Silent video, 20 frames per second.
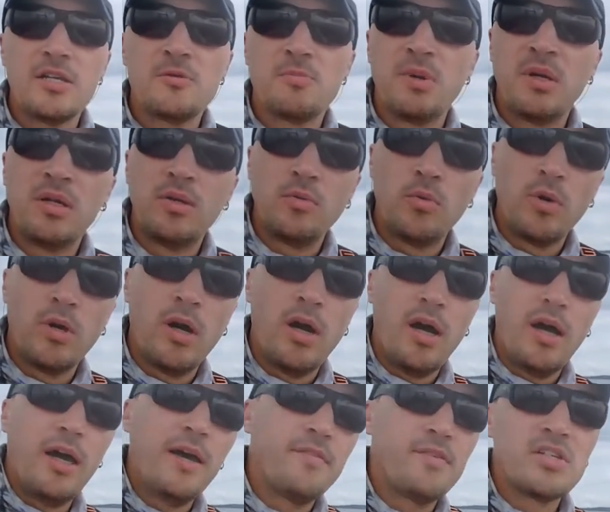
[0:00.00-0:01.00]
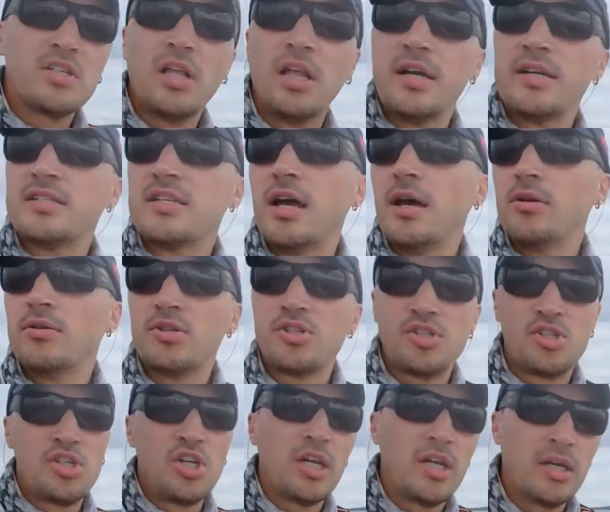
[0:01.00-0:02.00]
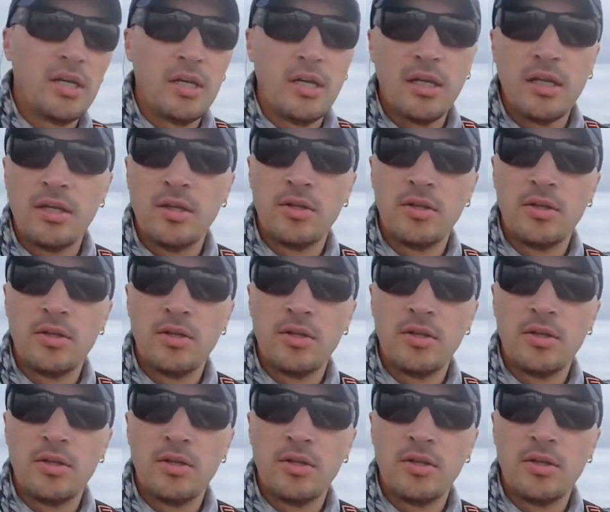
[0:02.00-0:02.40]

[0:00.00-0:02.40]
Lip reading: He's been having his clients out jigging